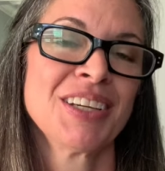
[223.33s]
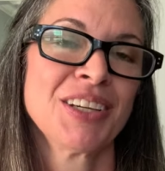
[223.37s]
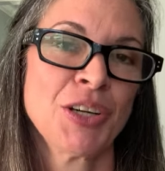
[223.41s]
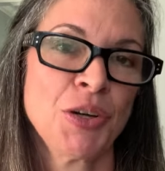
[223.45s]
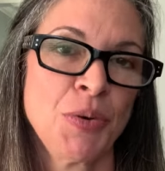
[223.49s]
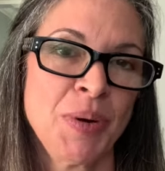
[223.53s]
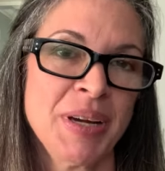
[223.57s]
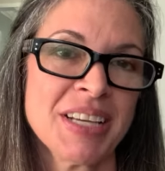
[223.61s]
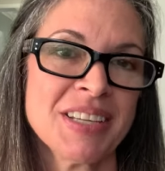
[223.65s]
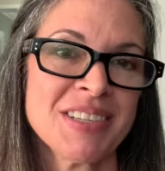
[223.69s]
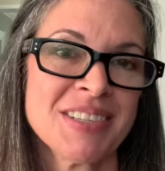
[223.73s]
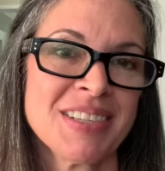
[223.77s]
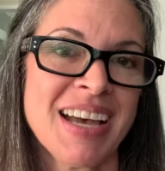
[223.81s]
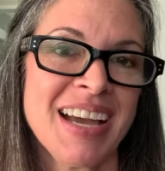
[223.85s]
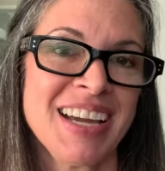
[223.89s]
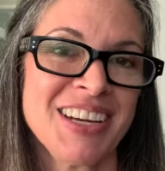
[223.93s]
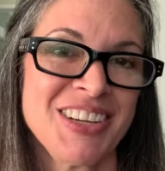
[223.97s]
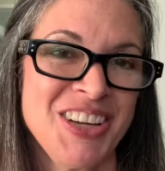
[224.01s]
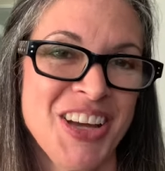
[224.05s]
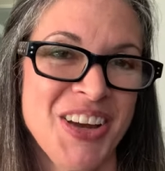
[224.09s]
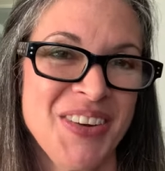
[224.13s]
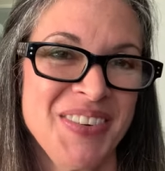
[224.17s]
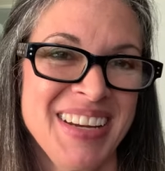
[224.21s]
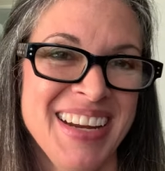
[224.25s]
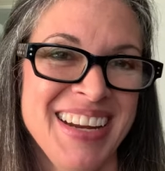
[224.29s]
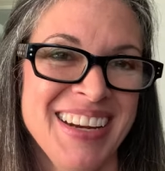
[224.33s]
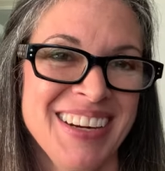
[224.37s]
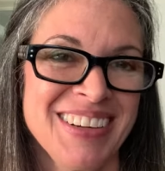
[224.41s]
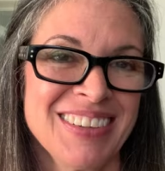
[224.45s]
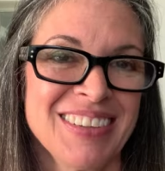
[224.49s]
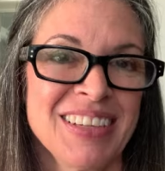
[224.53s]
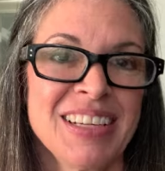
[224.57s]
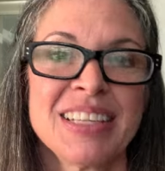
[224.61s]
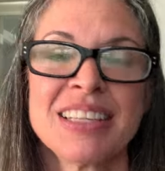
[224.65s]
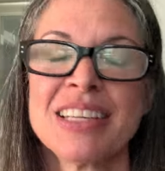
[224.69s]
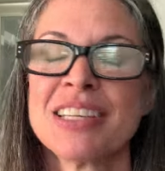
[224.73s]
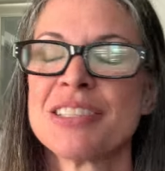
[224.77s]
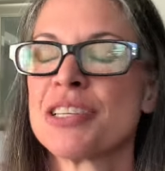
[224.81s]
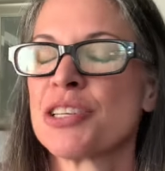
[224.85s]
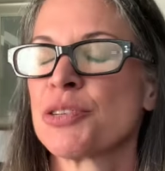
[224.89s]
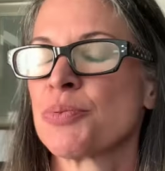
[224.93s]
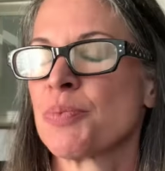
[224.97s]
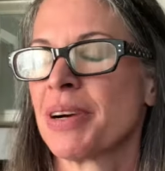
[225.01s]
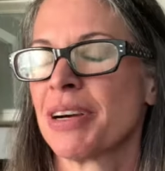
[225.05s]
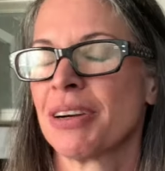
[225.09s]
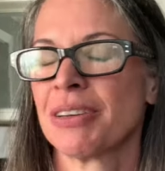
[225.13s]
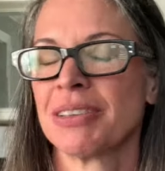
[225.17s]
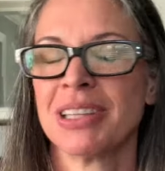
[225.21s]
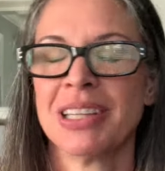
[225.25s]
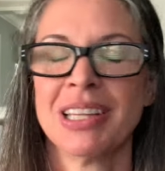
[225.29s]
Quick side note here. This is
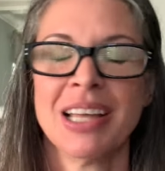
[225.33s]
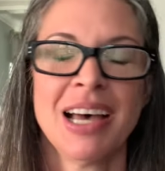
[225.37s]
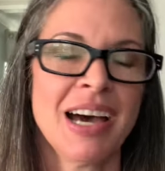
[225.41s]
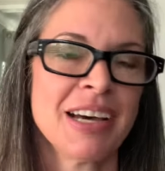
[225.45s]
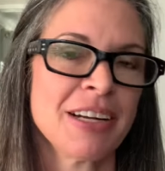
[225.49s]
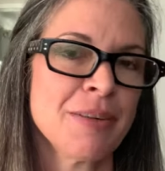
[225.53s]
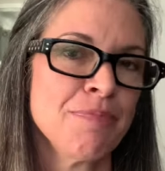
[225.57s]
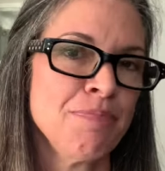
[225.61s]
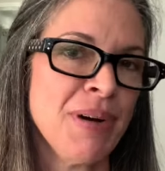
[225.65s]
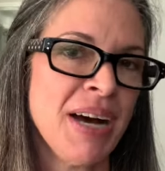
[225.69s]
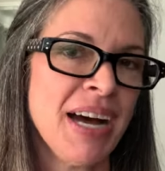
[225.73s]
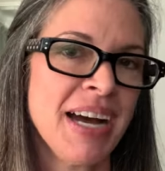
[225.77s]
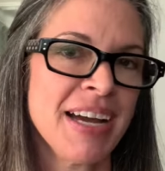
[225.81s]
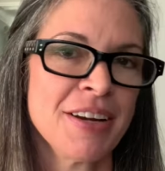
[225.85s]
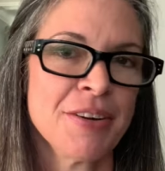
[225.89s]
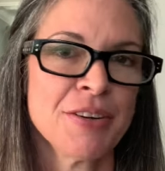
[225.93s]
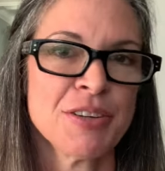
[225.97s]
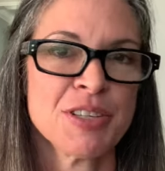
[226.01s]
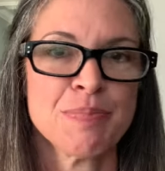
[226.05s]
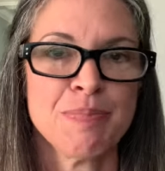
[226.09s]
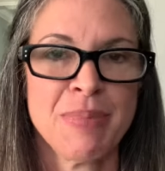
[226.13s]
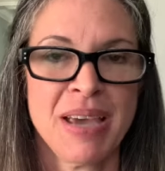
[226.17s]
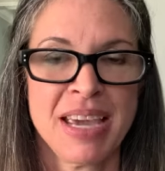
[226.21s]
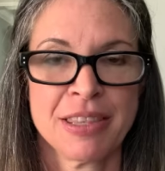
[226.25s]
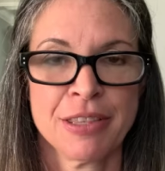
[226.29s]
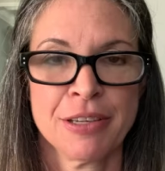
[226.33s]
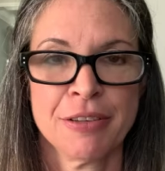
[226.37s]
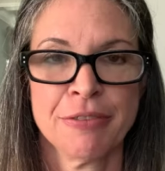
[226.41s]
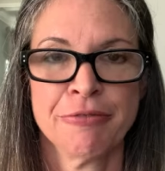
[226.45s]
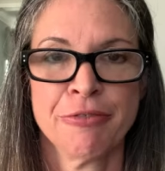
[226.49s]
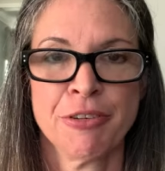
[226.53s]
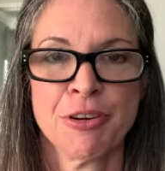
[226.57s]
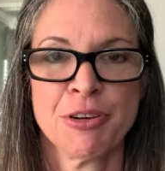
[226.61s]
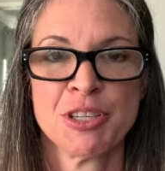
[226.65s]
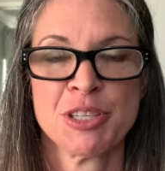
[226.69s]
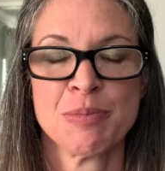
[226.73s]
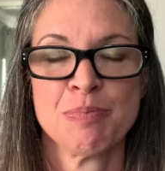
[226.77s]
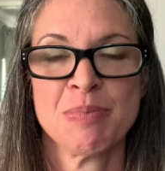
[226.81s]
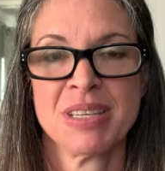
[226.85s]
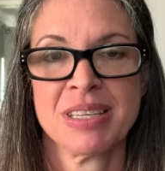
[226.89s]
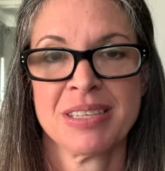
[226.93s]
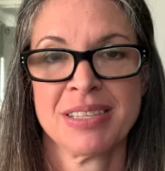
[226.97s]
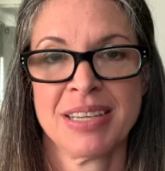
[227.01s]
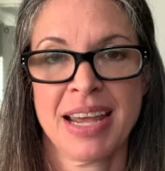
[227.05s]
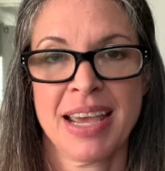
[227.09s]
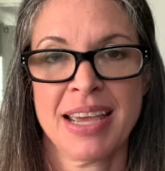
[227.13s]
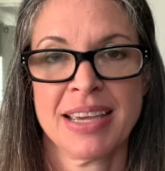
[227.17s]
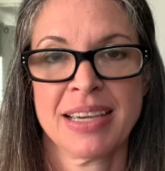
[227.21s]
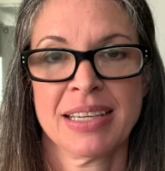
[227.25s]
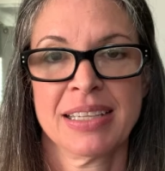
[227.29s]
where a lot of buyers make their first
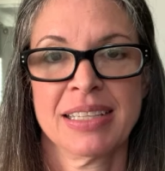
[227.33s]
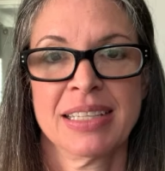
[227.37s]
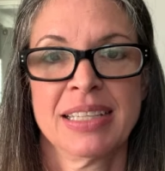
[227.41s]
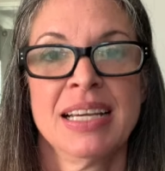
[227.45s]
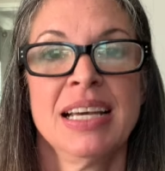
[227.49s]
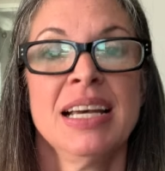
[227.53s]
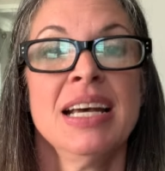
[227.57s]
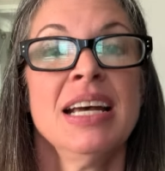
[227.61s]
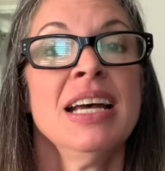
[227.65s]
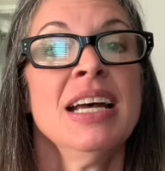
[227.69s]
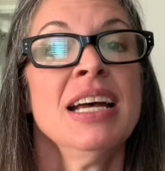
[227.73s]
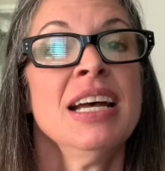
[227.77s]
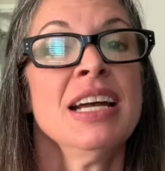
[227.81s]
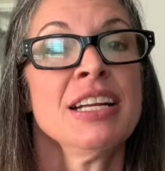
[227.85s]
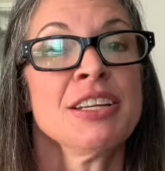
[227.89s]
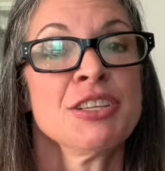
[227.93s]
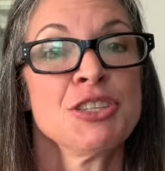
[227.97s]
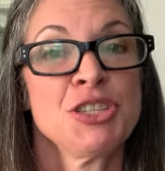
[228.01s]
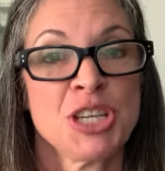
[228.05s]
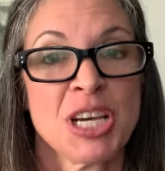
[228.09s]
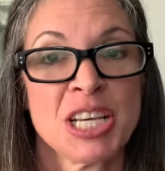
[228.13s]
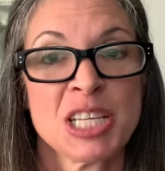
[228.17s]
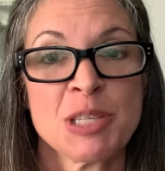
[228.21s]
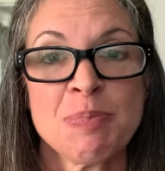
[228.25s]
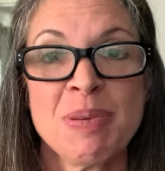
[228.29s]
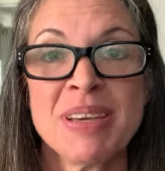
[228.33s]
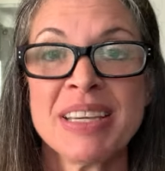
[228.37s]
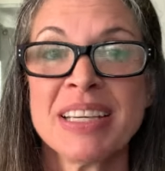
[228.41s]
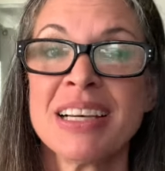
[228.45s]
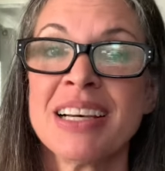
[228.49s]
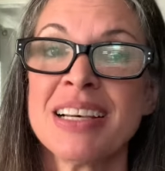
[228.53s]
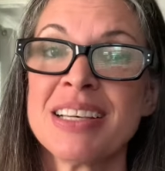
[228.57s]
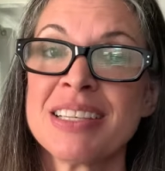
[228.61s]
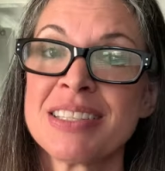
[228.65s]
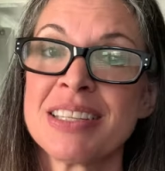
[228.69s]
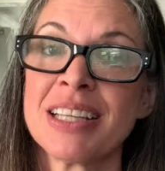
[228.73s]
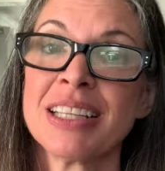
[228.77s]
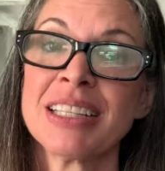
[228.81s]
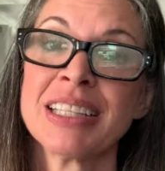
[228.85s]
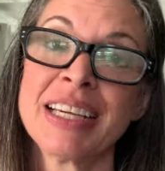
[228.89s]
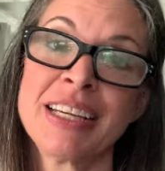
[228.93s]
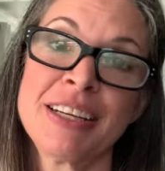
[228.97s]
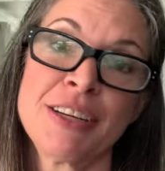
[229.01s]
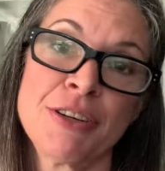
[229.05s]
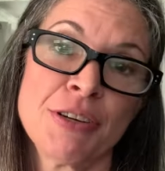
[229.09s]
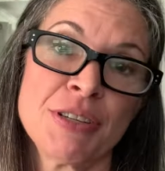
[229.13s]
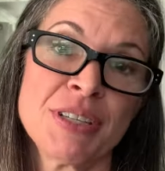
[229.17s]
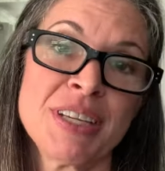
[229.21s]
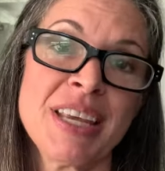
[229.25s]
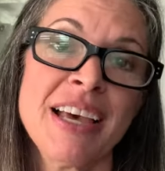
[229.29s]
mistake. Just because the
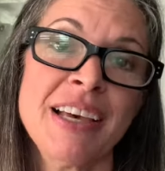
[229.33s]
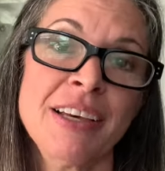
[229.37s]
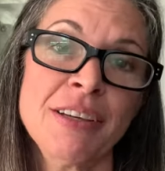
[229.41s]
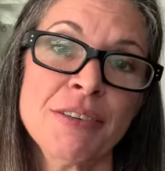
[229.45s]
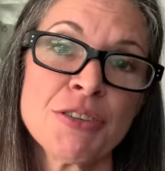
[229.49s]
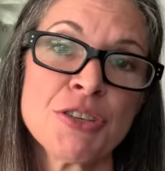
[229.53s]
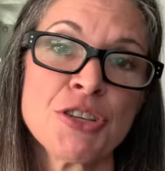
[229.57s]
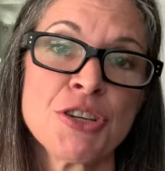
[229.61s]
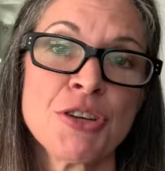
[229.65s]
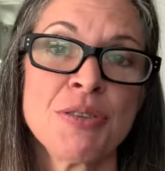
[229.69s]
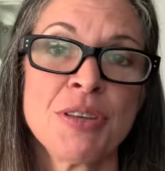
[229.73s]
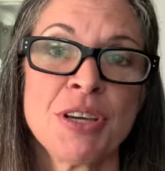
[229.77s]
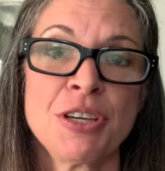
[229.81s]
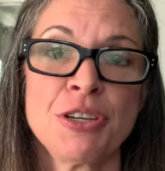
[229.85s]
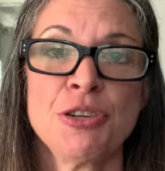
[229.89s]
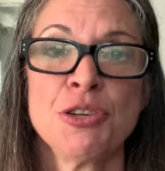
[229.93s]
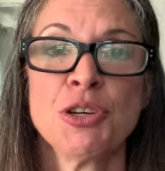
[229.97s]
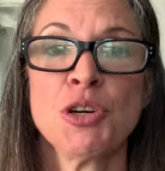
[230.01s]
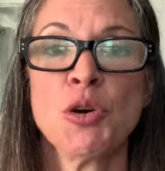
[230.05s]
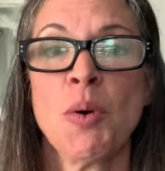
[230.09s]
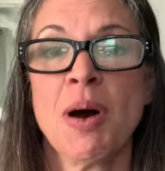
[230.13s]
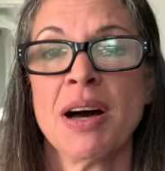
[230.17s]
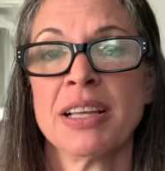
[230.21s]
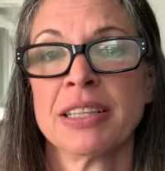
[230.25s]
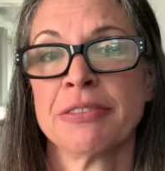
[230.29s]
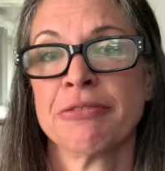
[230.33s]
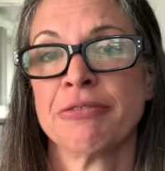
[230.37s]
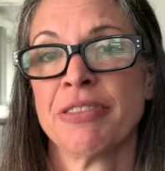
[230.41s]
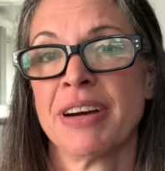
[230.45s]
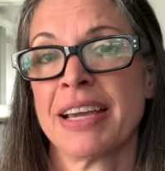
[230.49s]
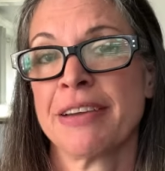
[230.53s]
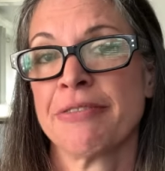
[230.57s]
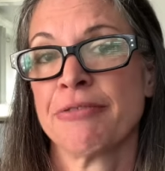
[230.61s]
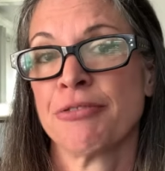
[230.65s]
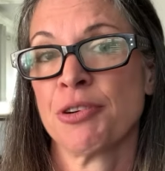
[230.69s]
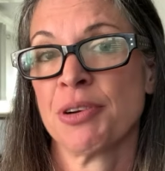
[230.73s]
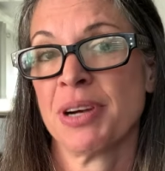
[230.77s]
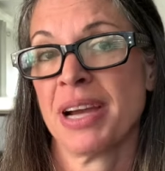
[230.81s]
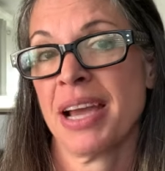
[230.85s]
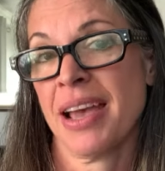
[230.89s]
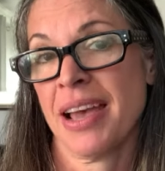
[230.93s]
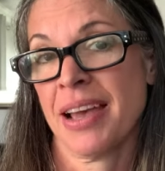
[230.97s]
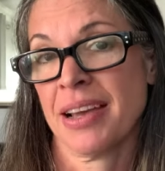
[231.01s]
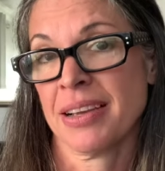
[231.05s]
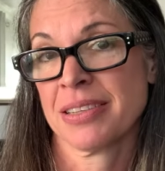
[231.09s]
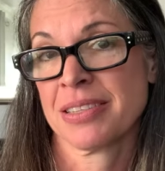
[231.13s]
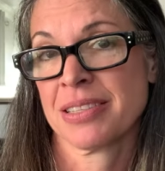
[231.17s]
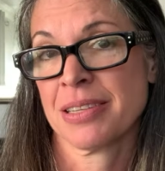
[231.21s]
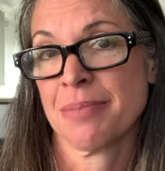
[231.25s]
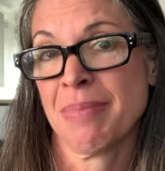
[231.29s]
lender tells you that you qualify for
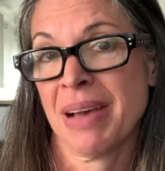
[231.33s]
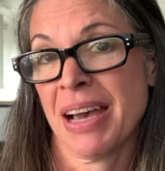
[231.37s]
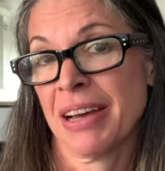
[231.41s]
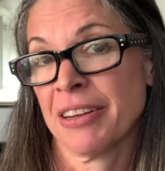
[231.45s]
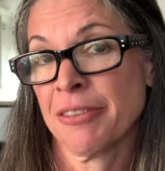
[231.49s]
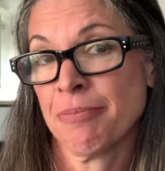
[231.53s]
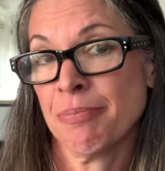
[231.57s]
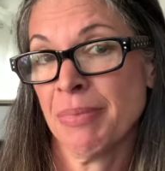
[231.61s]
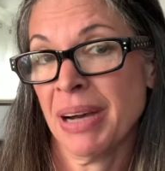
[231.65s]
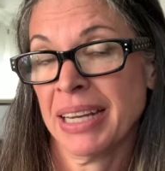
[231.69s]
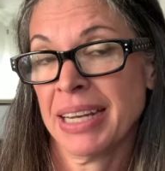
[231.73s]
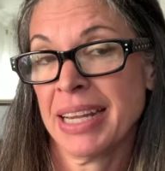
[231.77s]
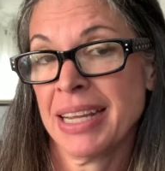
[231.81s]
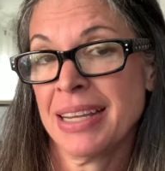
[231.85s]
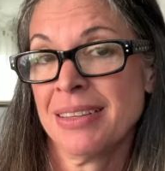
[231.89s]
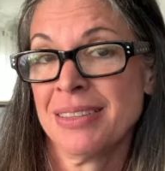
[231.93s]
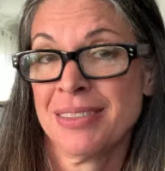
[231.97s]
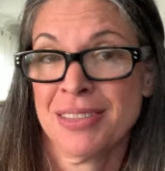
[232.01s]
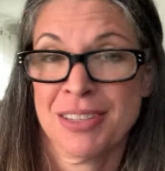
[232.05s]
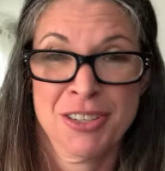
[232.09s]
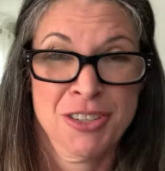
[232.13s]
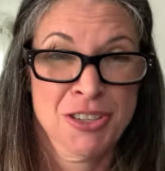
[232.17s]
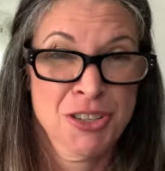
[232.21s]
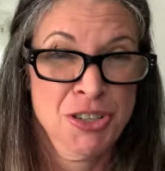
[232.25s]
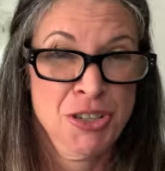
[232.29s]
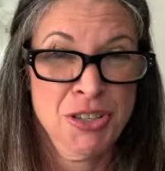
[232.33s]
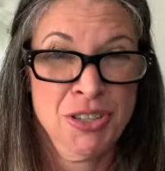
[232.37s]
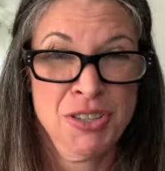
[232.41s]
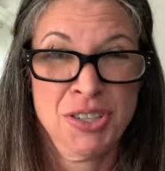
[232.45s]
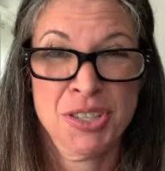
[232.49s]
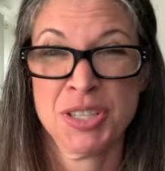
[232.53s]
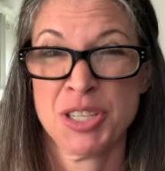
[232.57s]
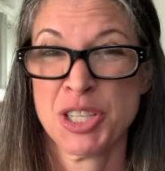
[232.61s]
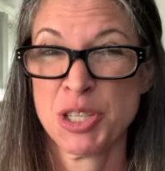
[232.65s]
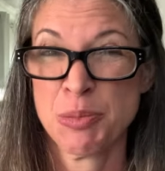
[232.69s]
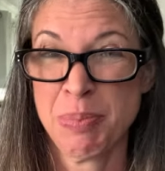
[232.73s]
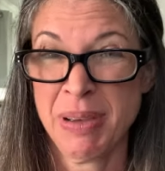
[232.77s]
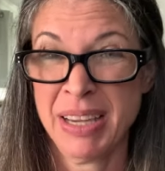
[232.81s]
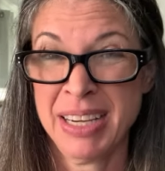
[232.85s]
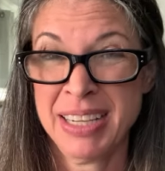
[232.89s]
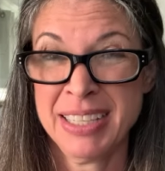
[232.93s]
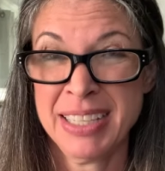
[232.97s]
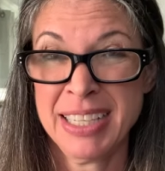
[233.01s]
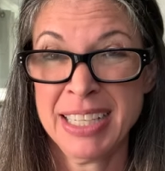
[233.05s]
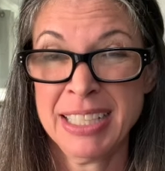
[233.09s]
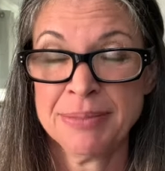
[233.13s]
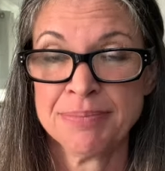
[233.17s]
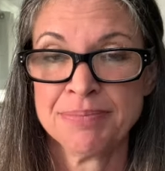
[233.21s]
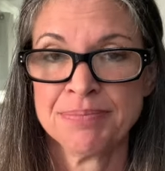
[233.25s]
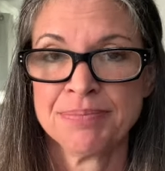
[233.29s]
X amount of money, should you spend
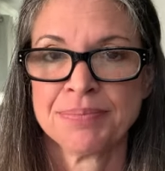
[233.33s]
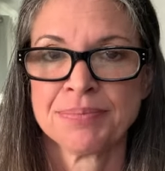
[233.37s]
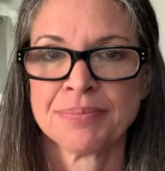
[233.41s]
it?